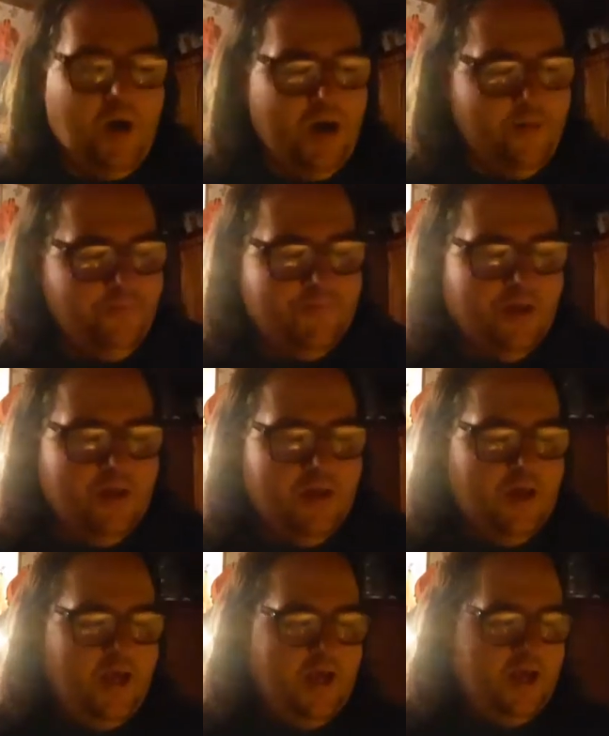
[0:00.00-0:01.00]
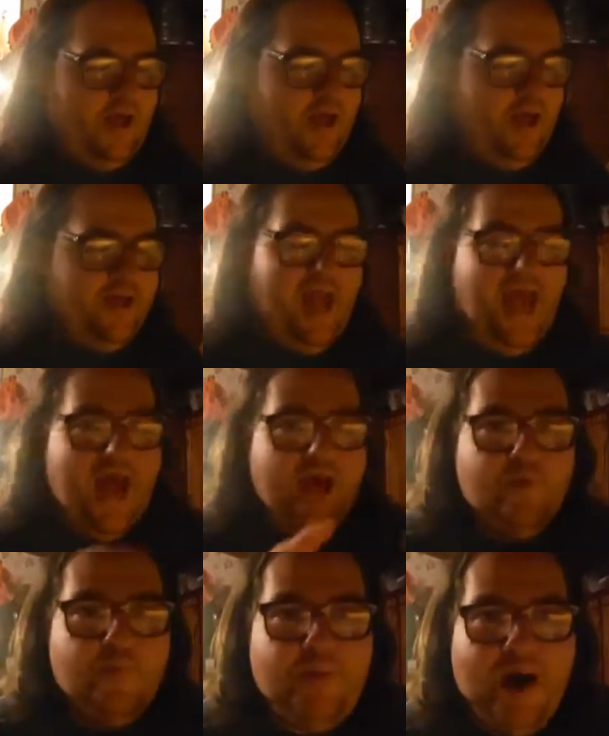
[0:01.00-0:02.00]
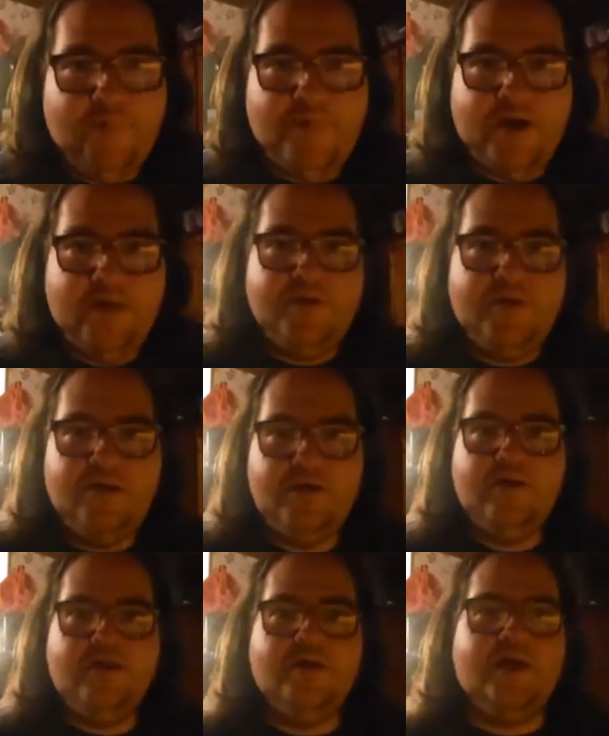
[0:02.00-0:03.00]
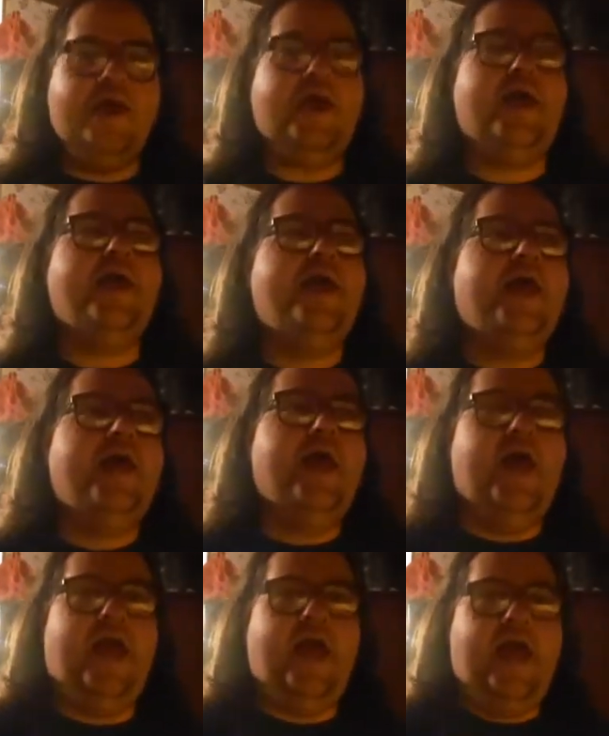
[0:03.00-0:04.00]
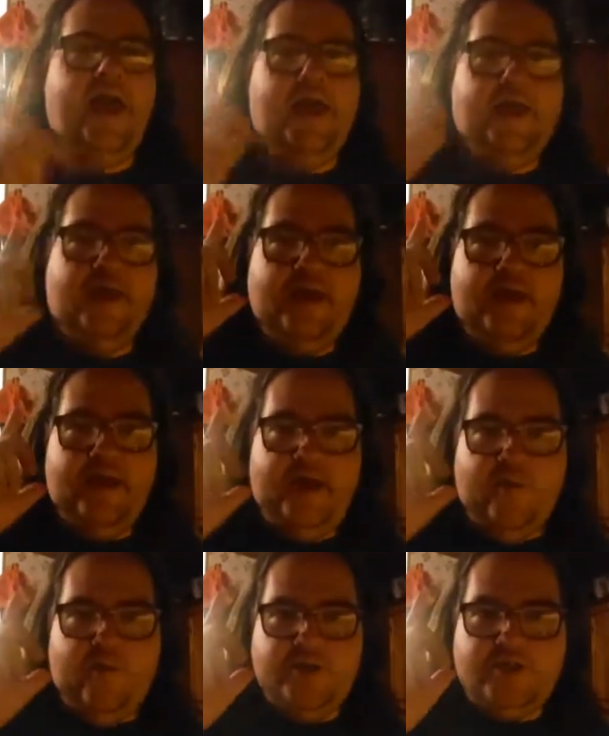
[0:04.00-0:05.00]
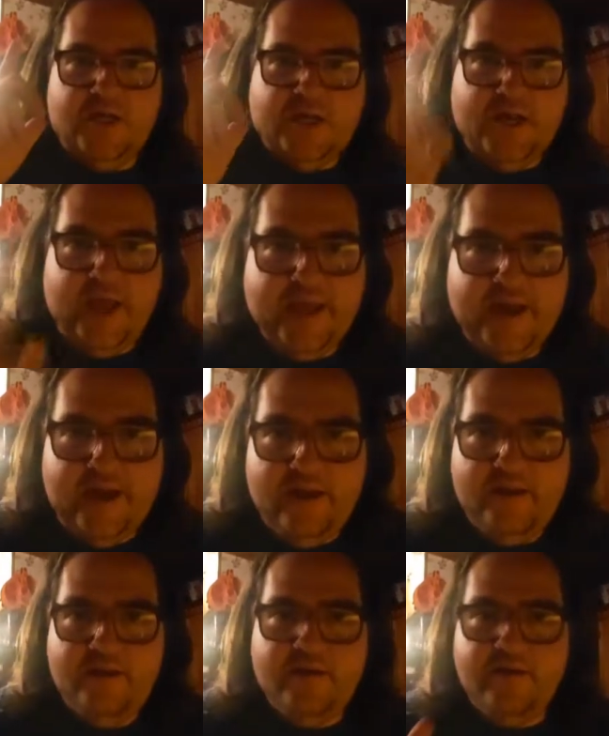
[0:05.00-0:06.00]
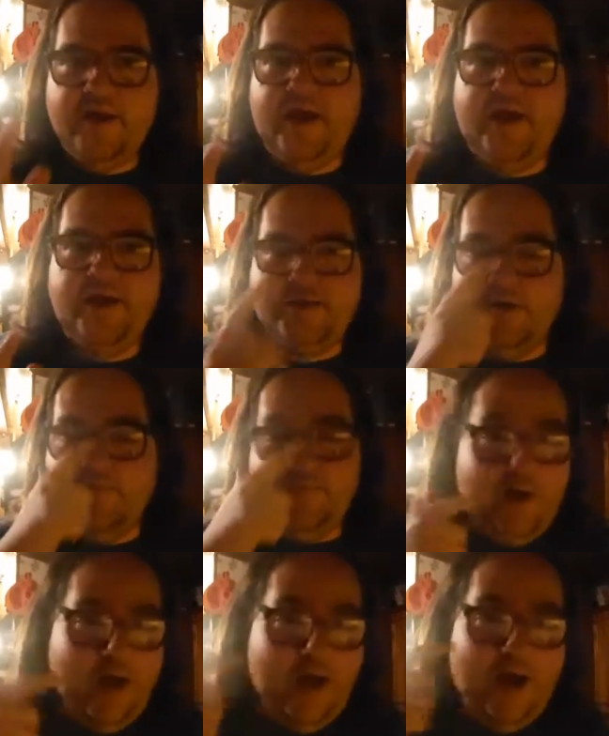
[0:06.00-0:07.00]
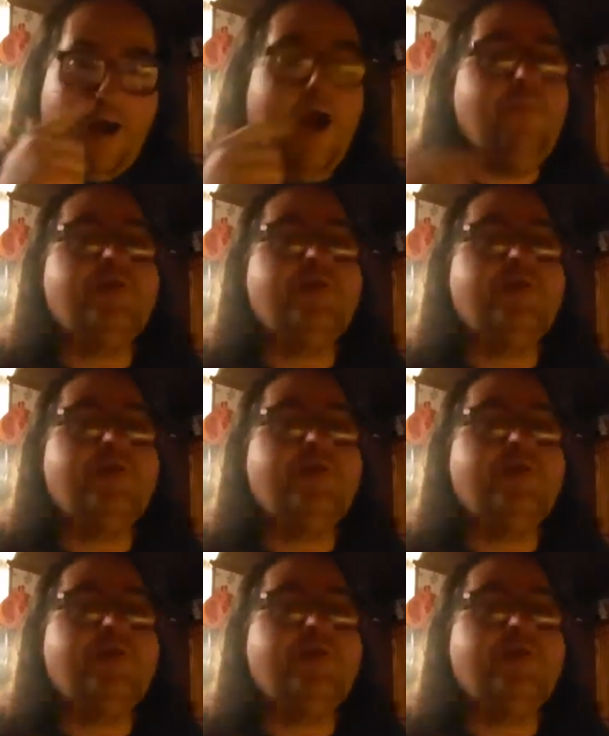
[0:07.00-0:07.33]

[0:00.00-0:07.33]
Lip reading: up, and an ad would pop up. Okay, and it wants you to click it. Okay, so if you're not, I'm